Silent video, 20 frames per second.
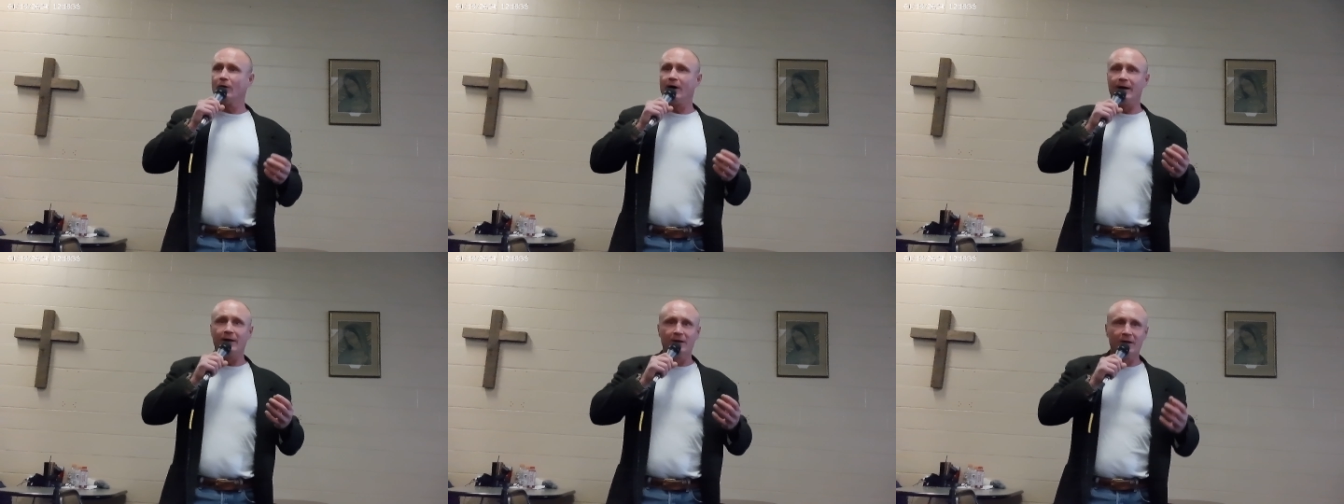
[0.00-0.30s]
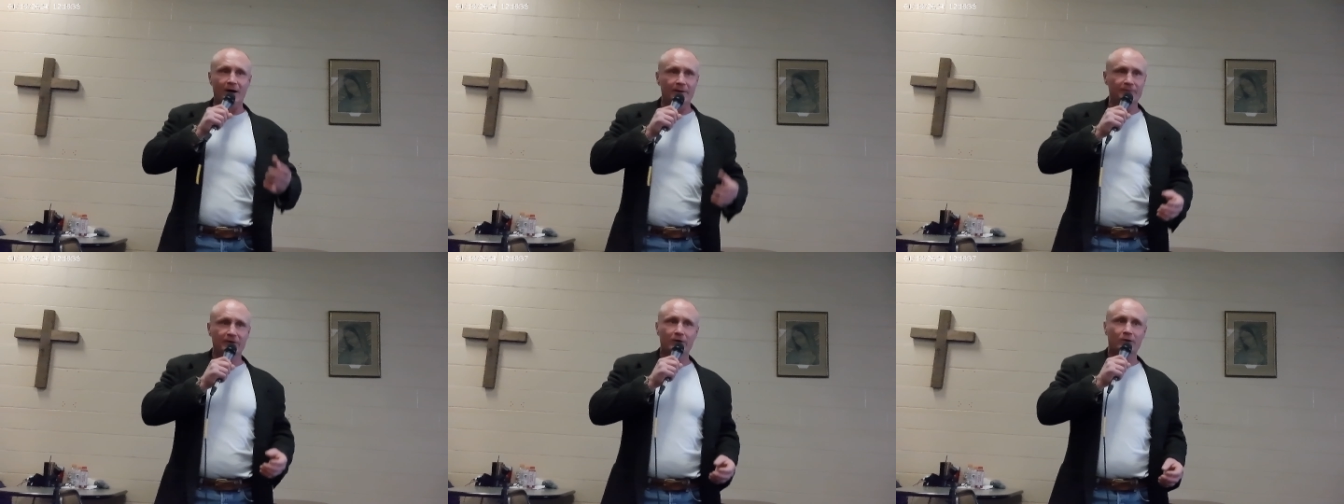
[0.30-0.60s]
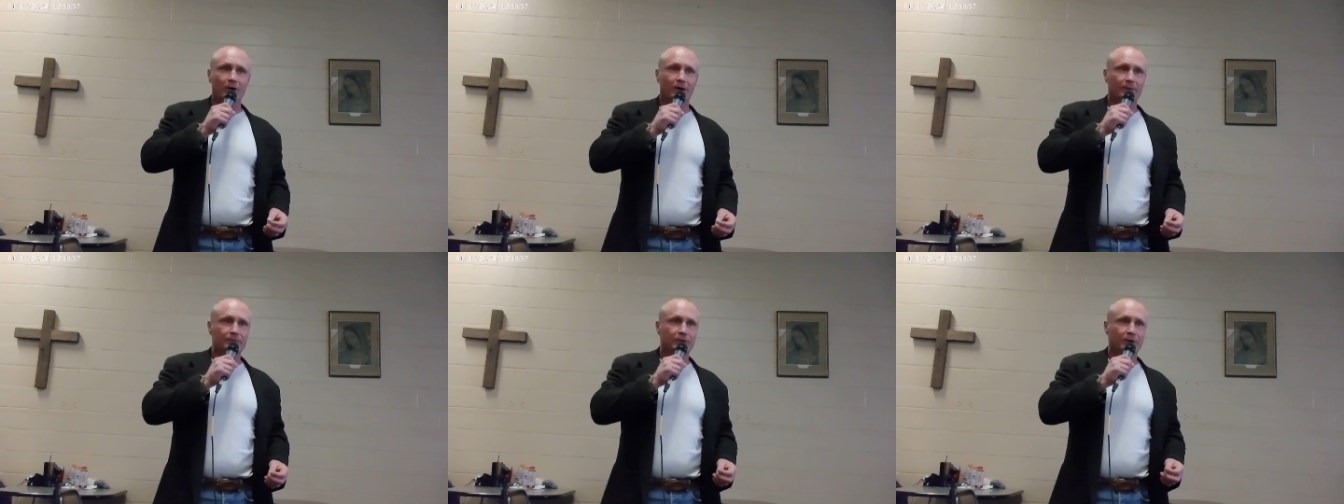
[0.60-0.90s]
I love the
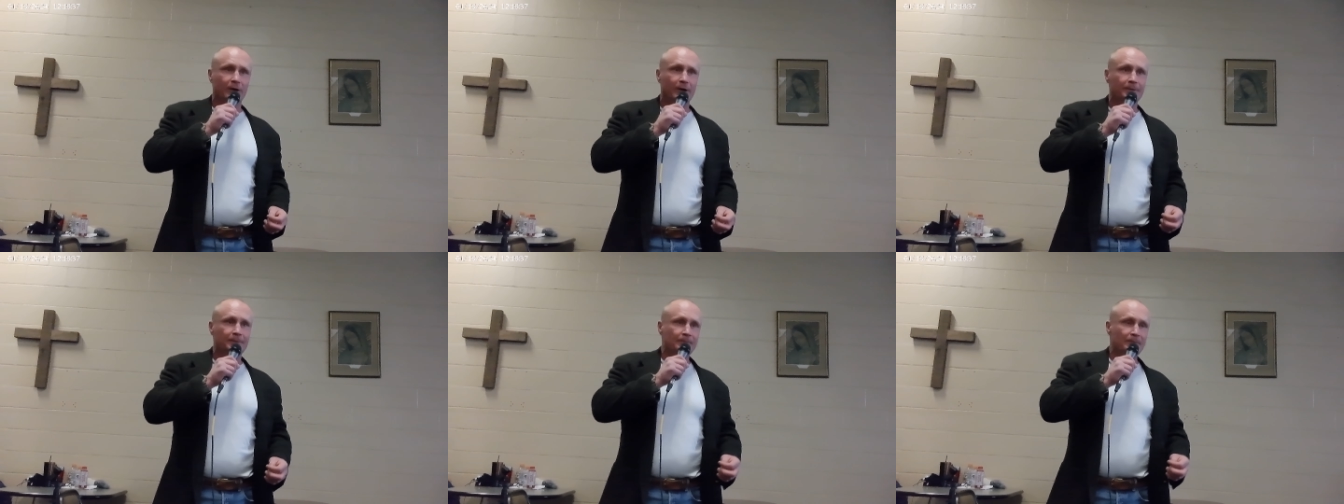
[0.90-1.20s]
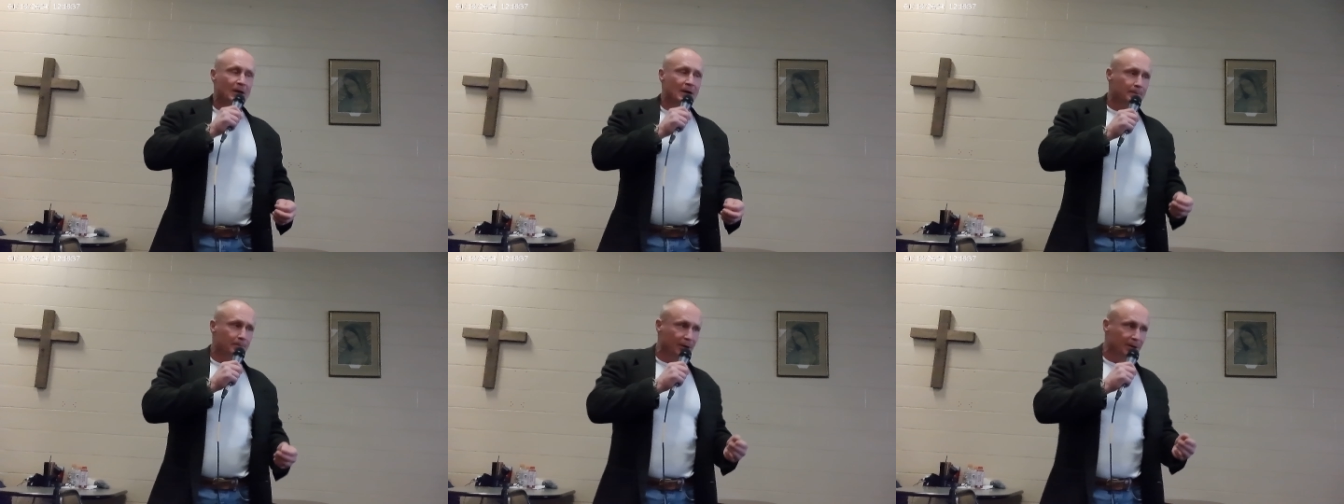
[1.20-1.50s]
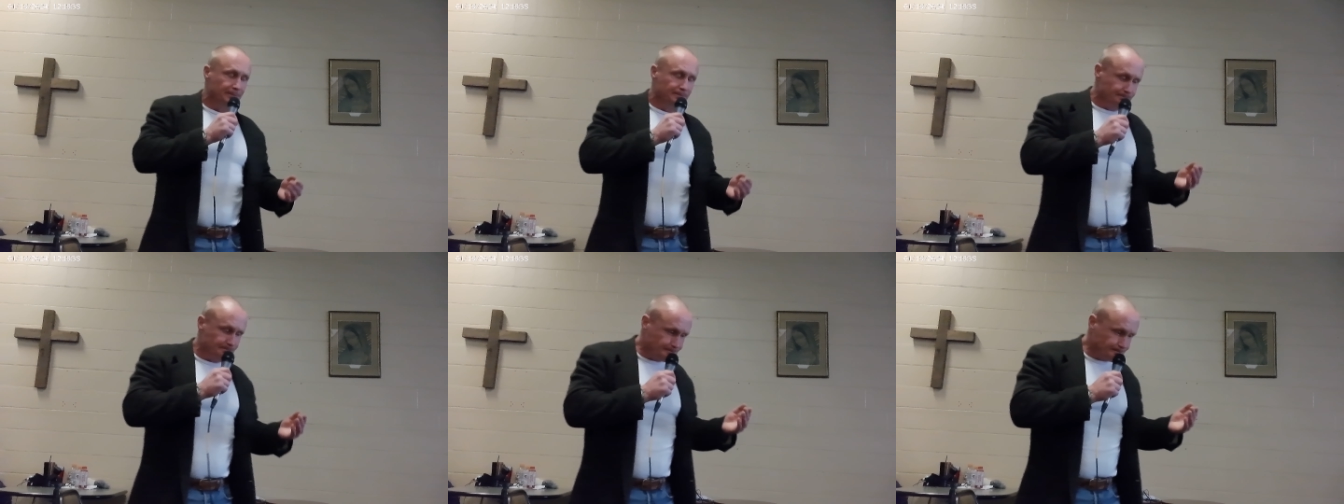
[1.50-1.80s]
law of God.
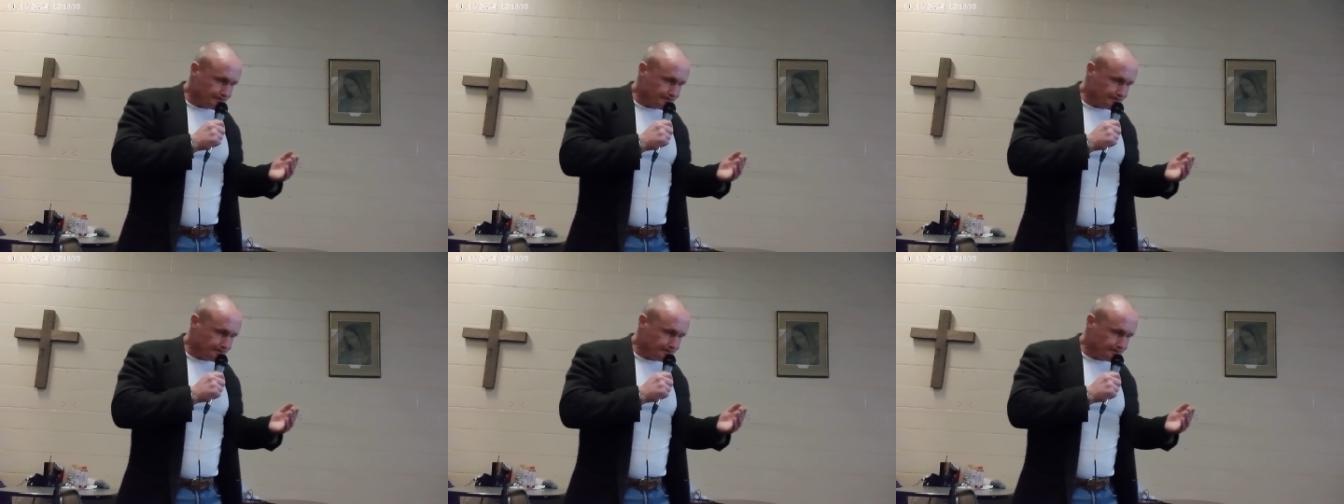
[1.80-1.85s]
But